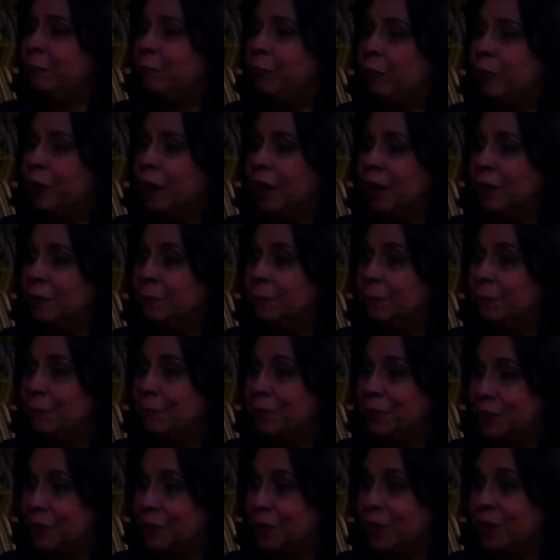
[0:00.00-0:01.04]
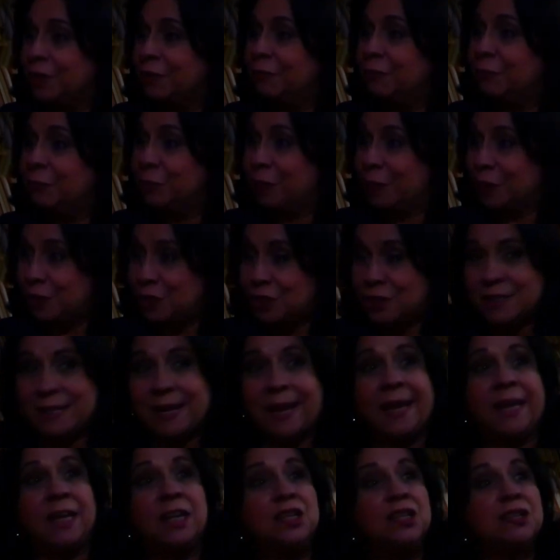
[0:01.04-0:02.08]
for our theater, for our
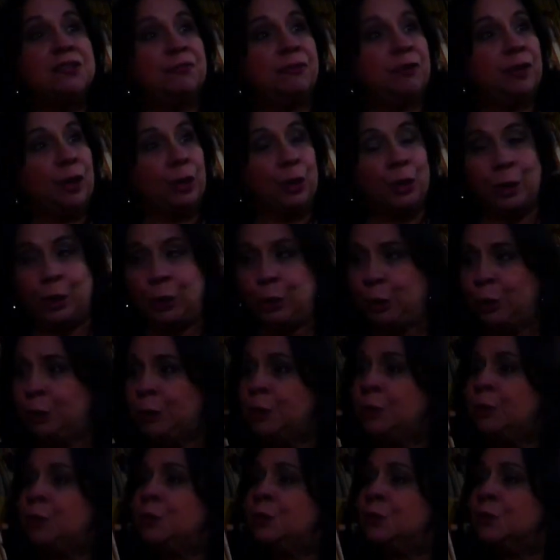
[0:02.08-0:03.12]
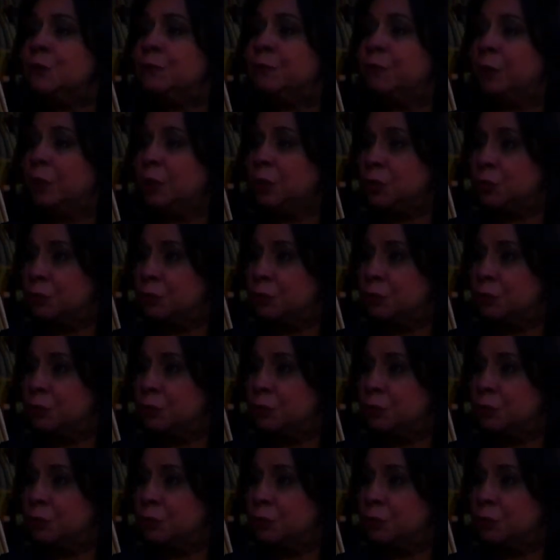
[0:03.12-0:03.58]
stage, for our curtains, for our